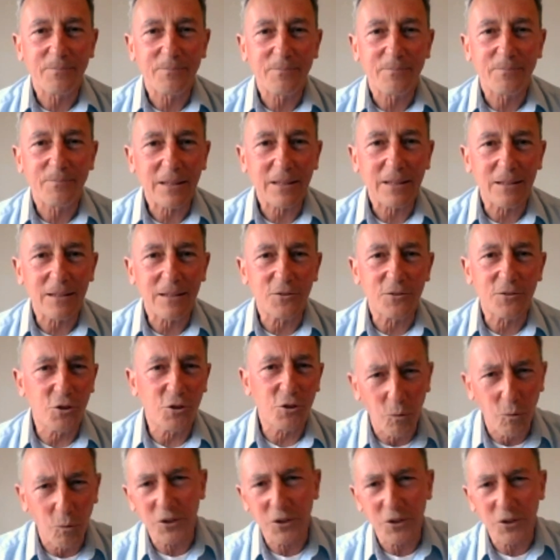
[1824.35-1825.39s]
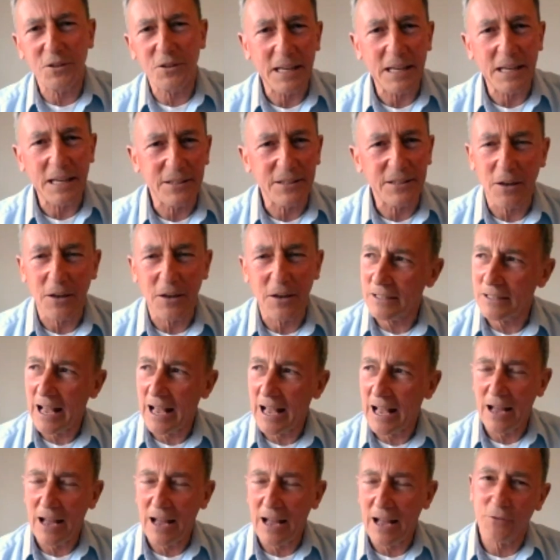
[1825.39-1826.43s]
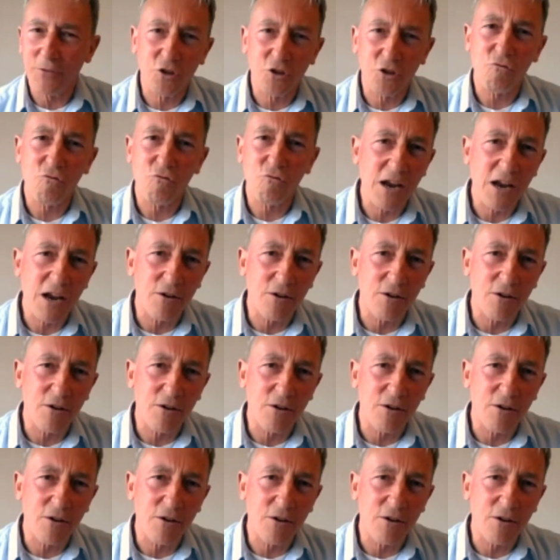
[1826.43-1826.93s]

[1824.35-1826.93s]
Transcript: do what you did, have the career